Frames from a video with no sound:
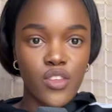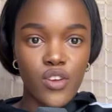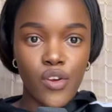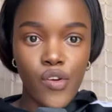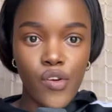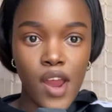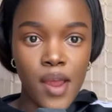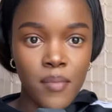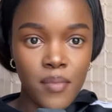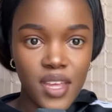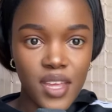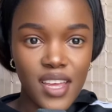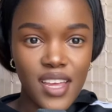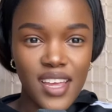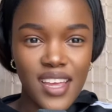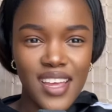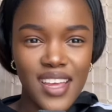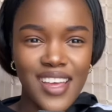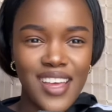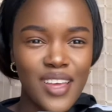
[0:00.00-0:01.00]
the
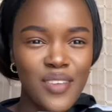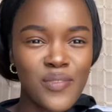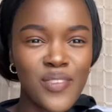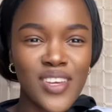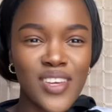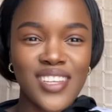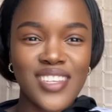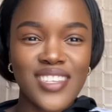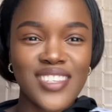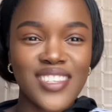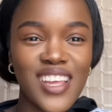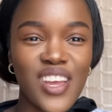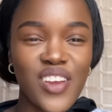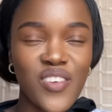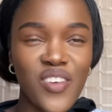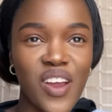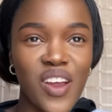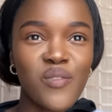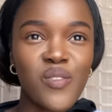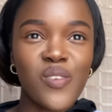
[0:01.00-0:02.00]
Grammy, because a
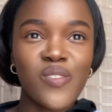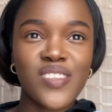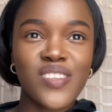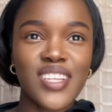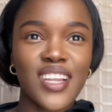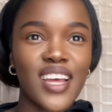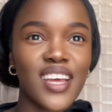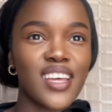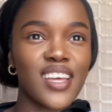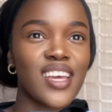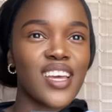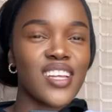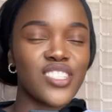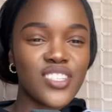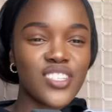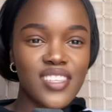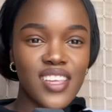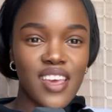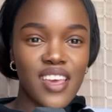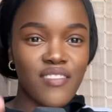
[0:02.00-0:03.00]
Grammy was like, it
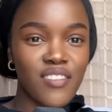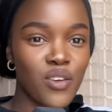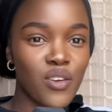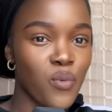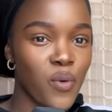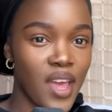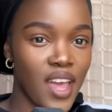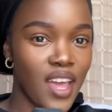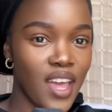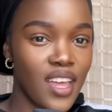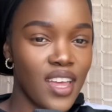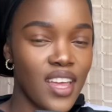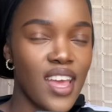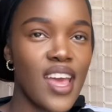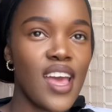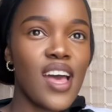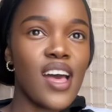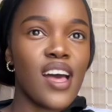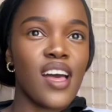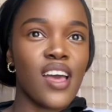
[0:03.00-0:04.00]
just gave it away.
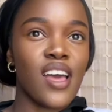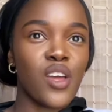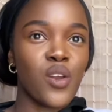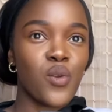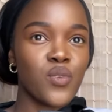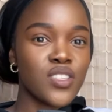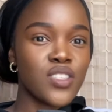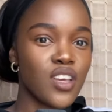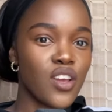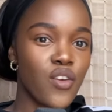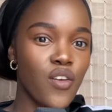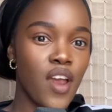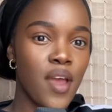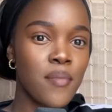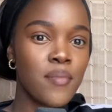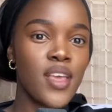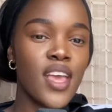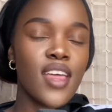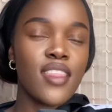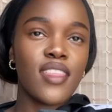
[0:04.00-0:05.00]
It was the
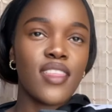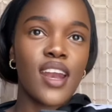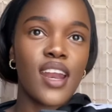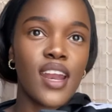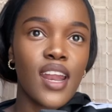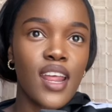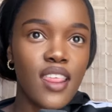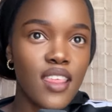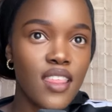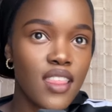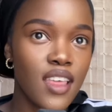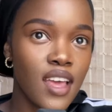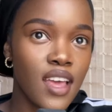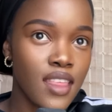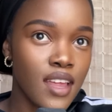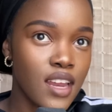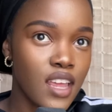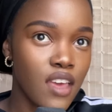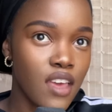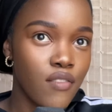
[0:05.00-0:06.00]
Grammy. And then another thing
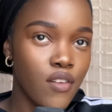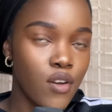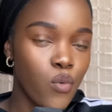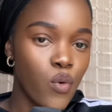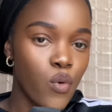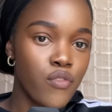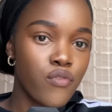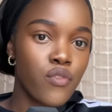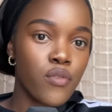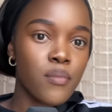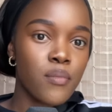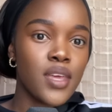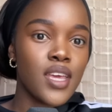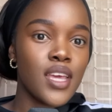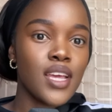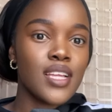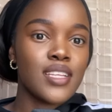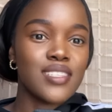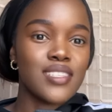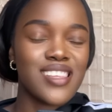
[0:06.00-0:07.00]
that gave it away for
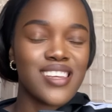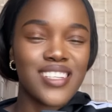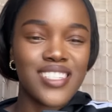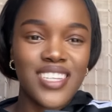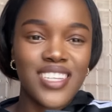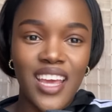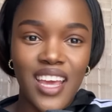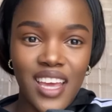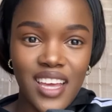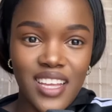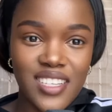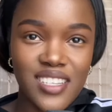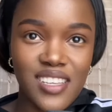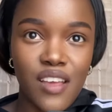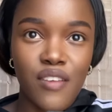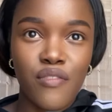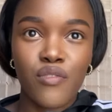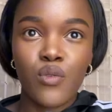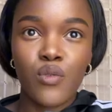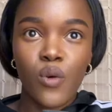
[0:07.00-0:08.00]
me is the tickets.
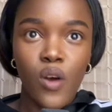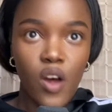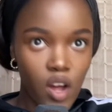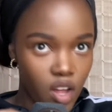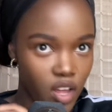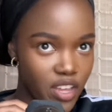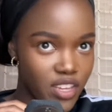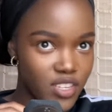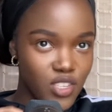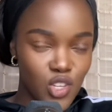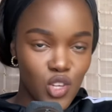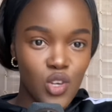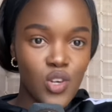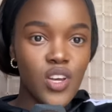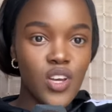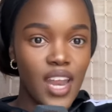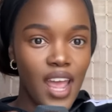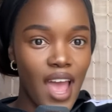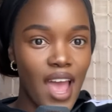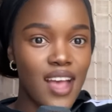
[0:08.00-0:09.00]
If you are as
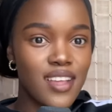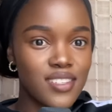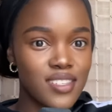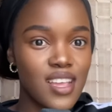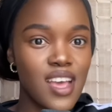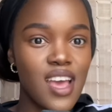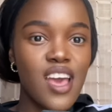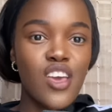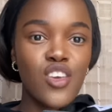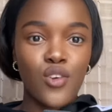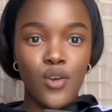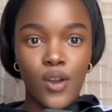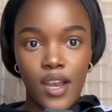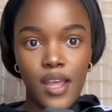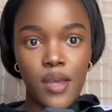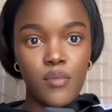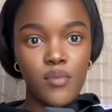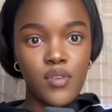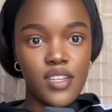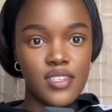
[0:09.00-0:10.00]
good as your
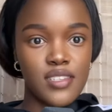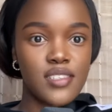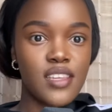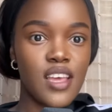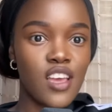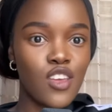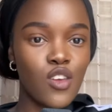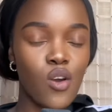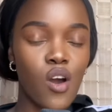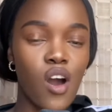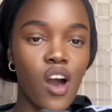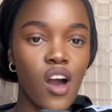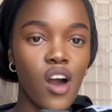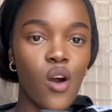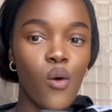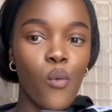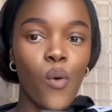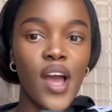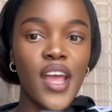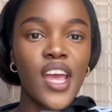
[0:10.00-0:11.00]
label is saying you
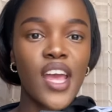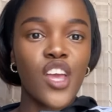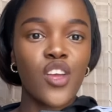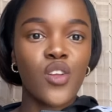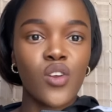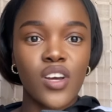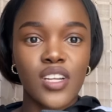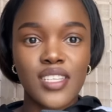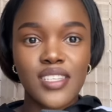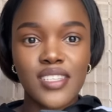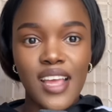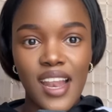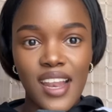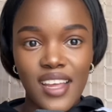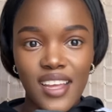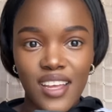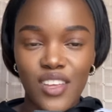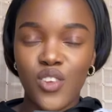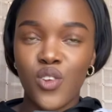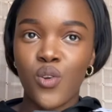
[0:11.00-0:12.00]
are, why are you not
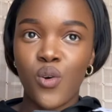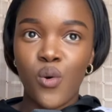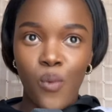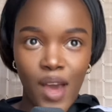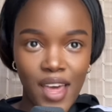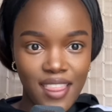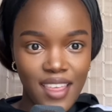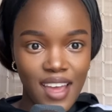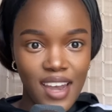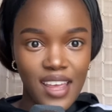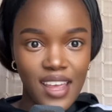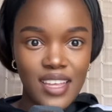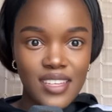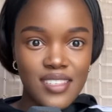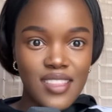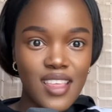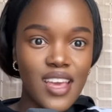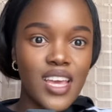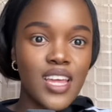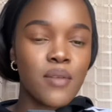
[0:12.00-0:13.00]
selling? You know why that is?
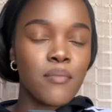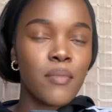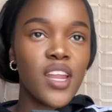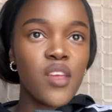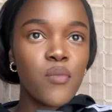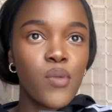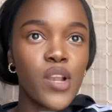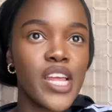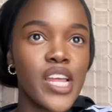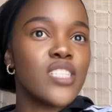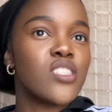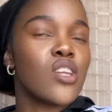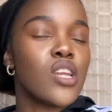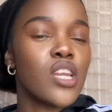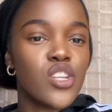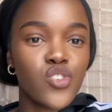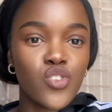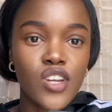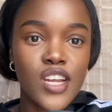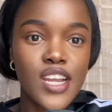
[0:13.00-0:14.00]
They can manipulate
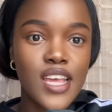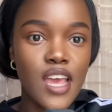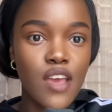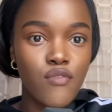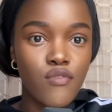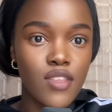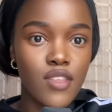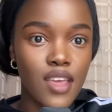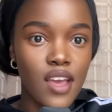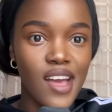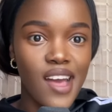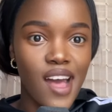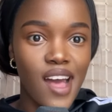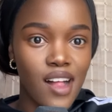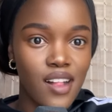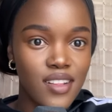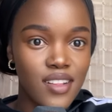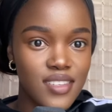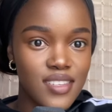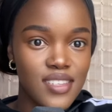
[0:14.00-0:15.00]
literally everything
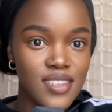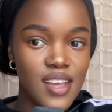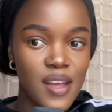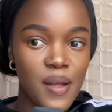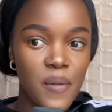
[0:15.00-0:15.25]
else